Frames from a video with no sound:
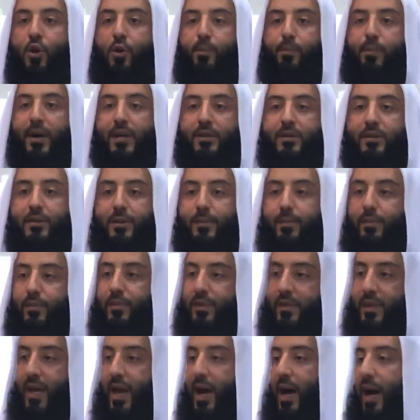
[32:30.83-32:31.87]
but
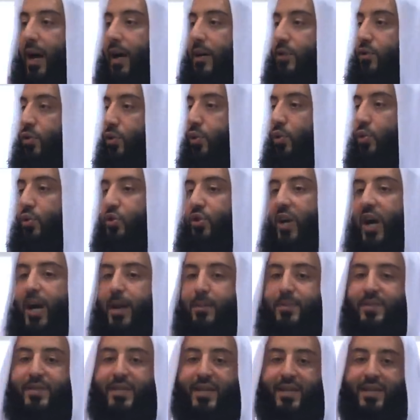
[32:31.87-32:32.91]
there are two
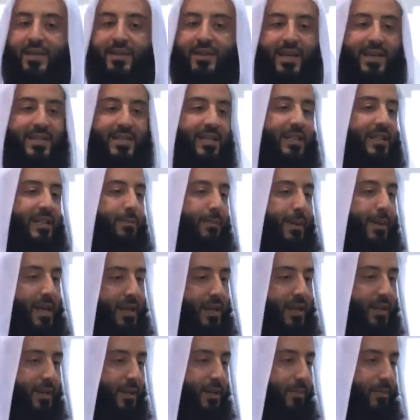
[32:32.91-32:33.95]
types that it doesn't make.